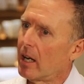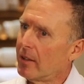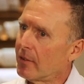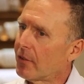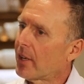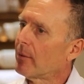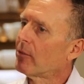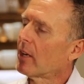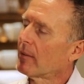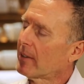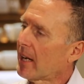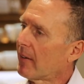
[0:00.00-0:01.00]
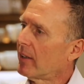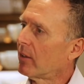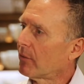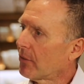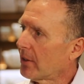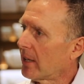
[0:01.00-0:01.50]
in the same time carry
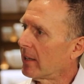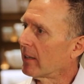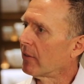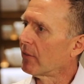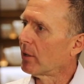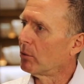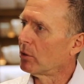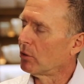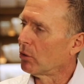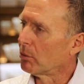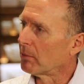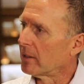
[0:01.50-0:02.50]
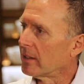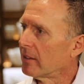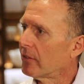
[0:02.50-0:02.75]
on selling as they would normally.